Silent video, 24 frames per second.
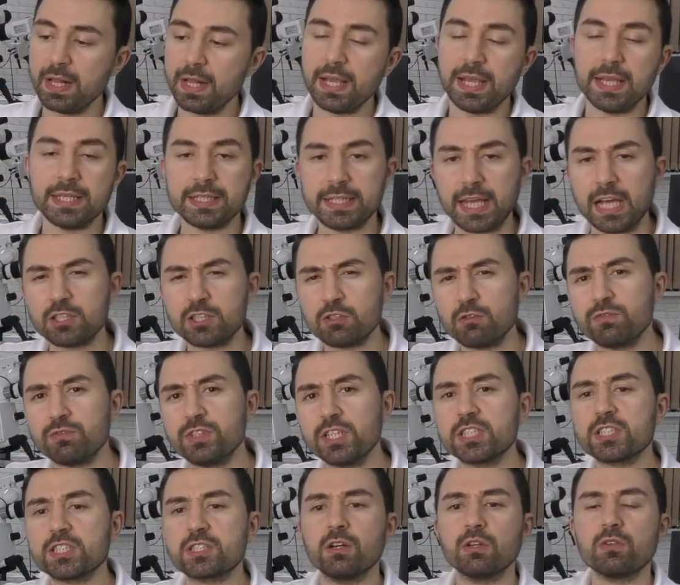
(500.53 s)
In case of
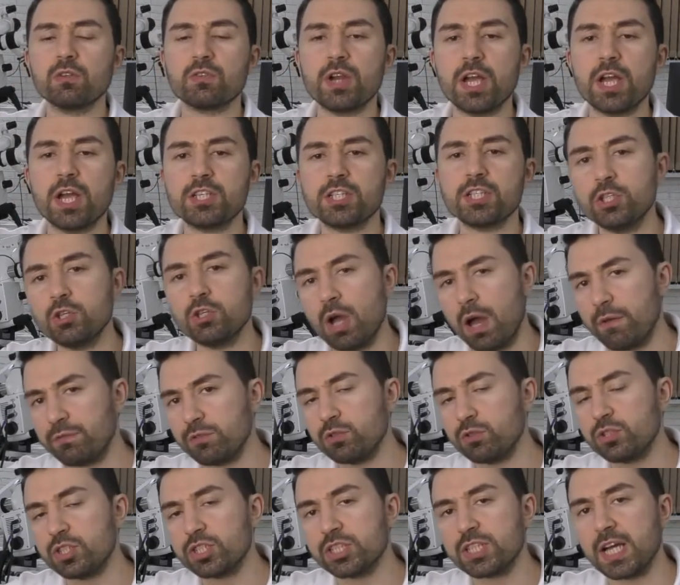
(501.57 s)
discoloration, you have to
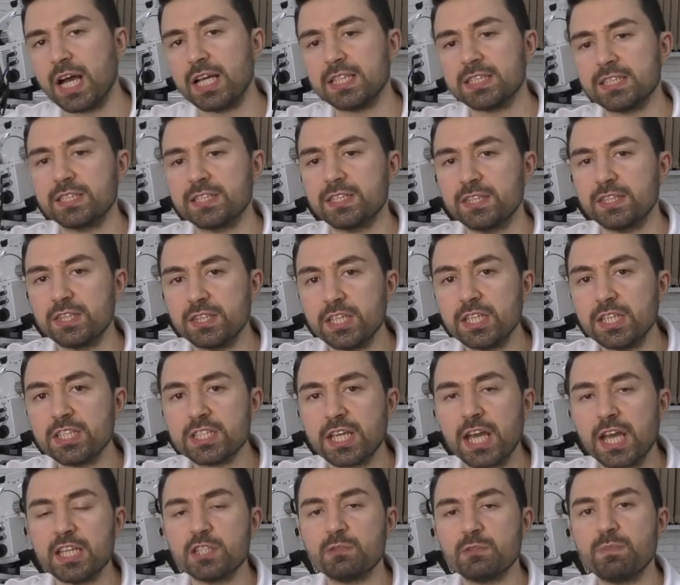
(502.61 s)
discuss this
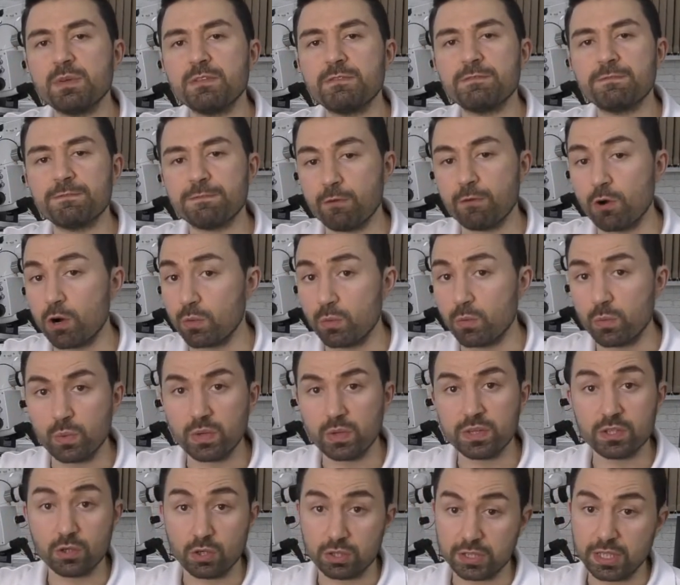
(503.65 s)
case before
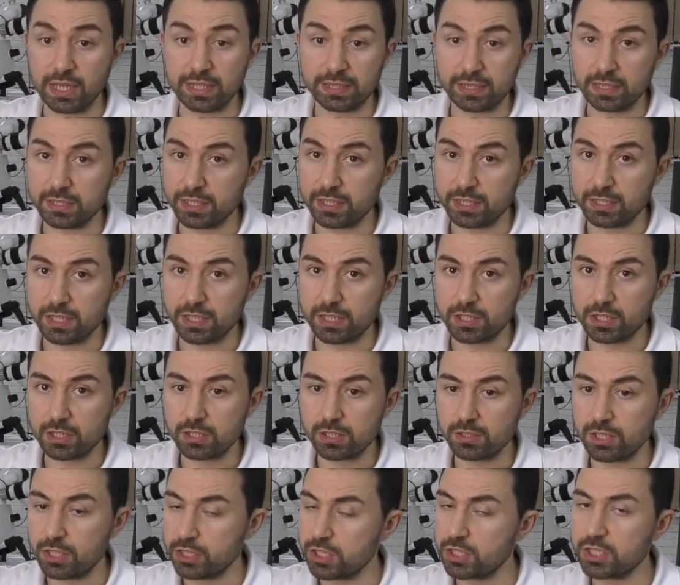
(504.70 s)
with your dental technician.
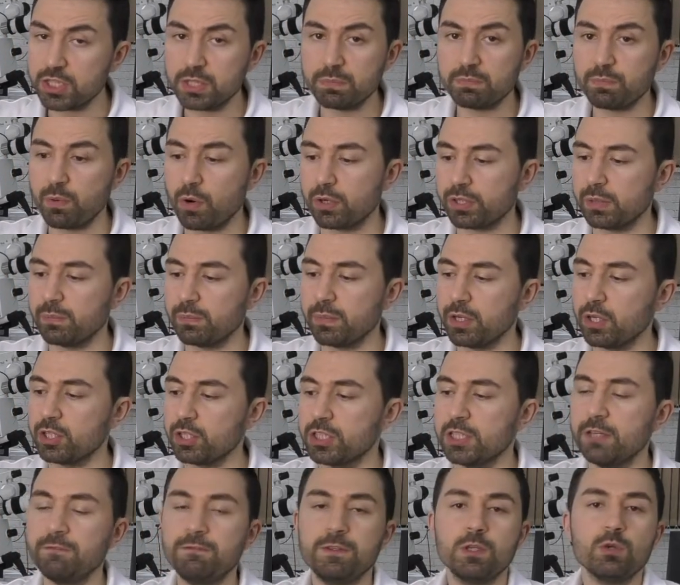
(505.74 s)
This is important
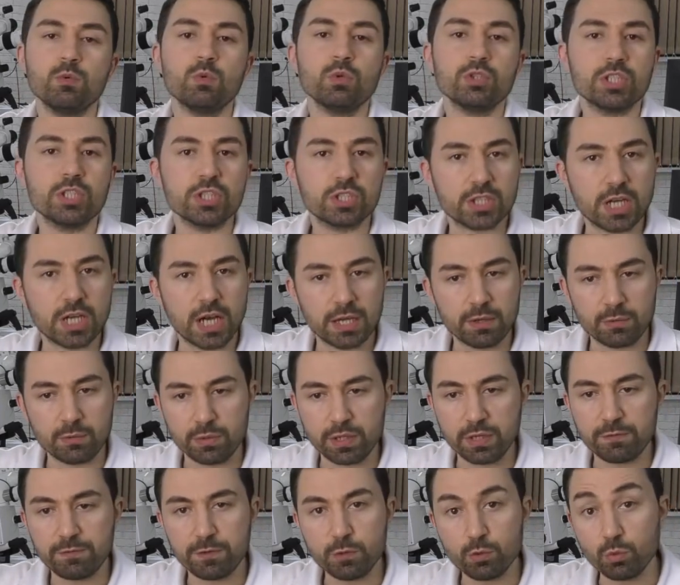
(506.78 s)
because if you would
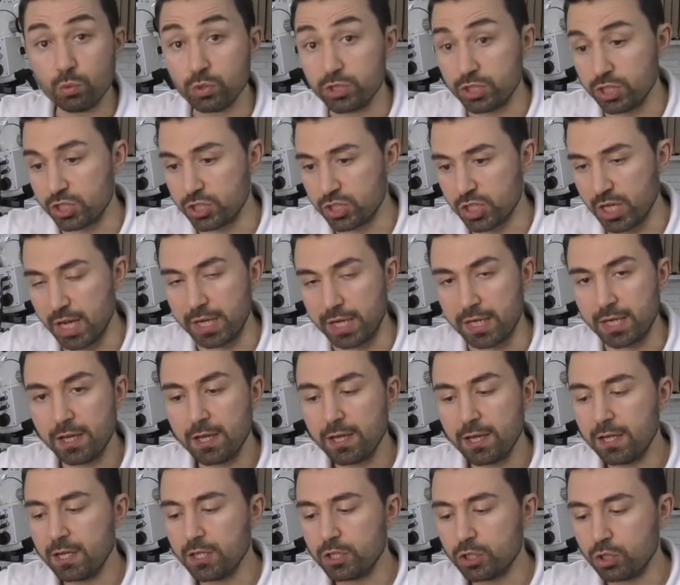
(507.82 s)
decide
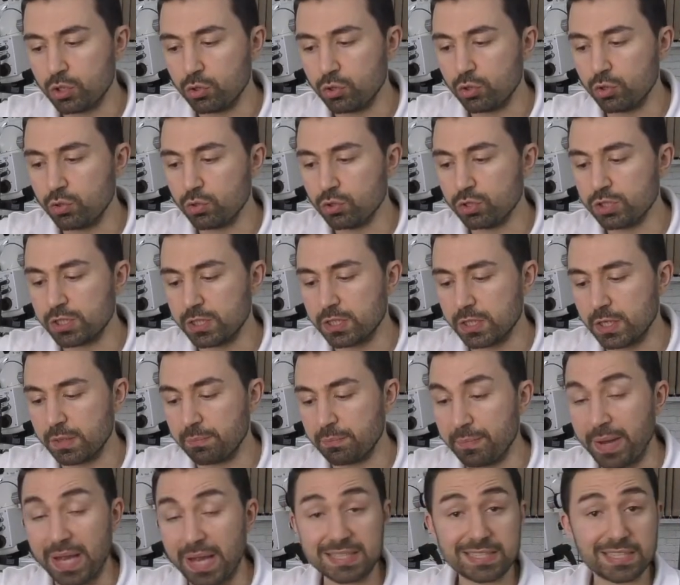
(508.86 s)
to use
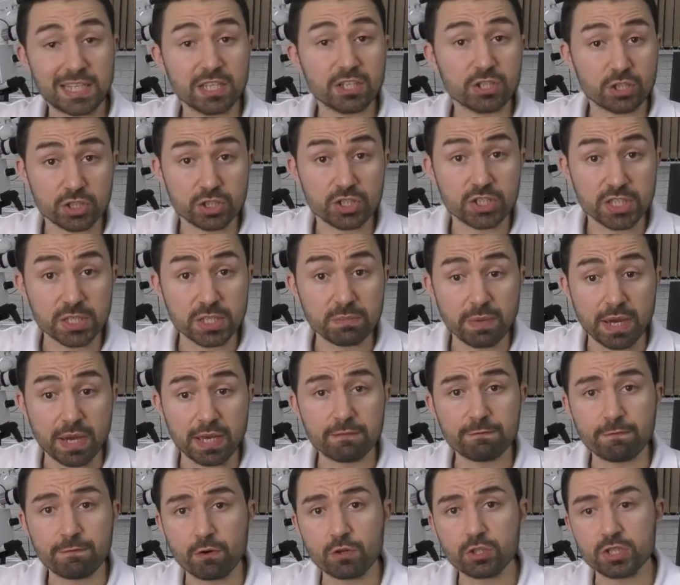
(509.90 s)
masking
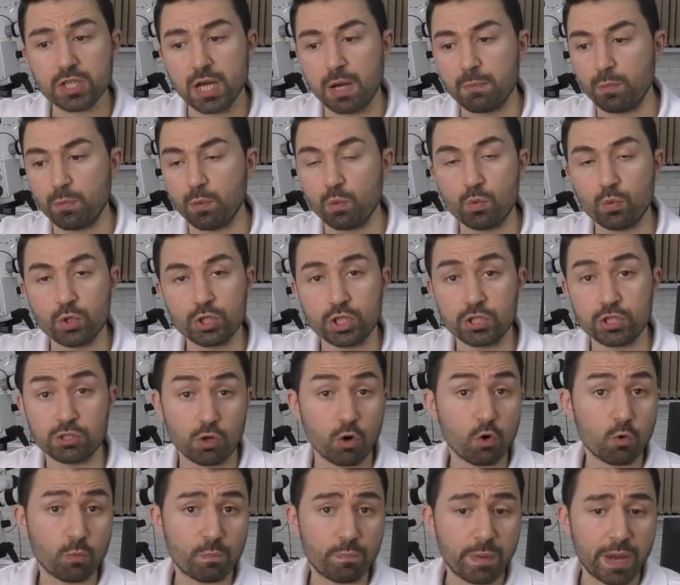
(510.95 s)
cement, for example, which is
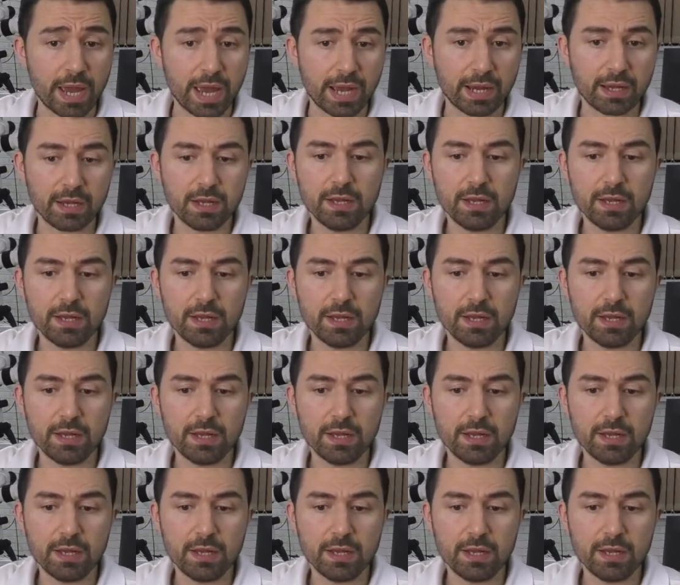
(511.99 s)
opaque,